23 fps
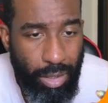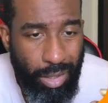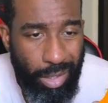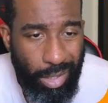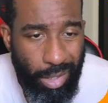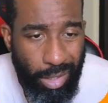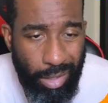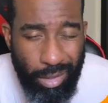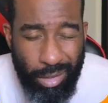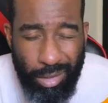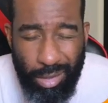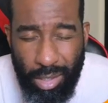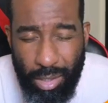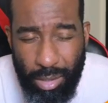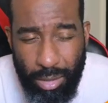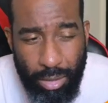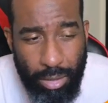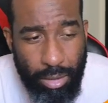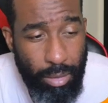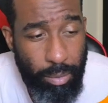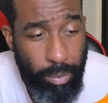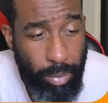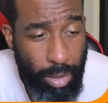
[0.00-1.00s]
and I think that
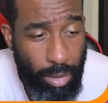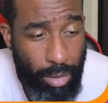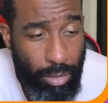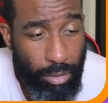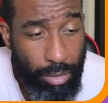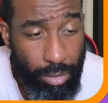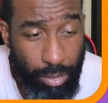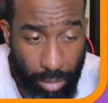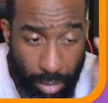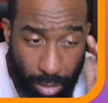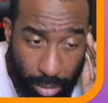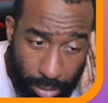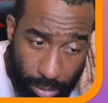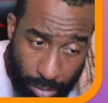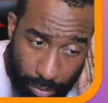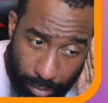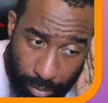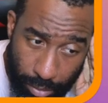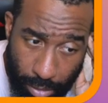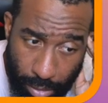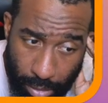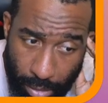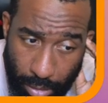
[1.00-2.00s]
leads to better results
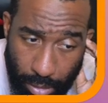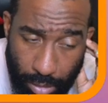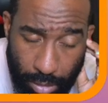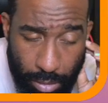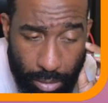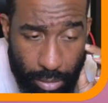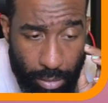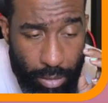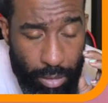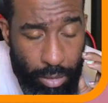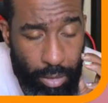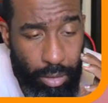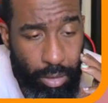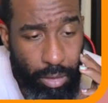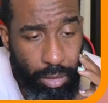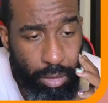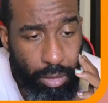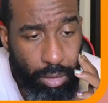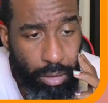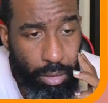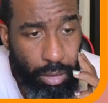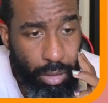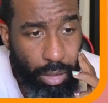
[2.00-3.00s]
overall.
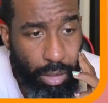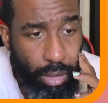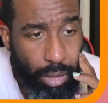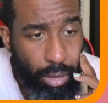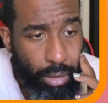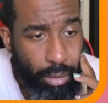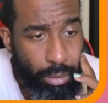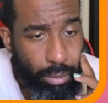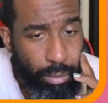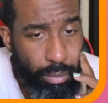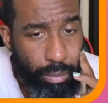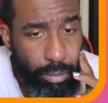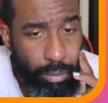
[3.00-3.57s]
And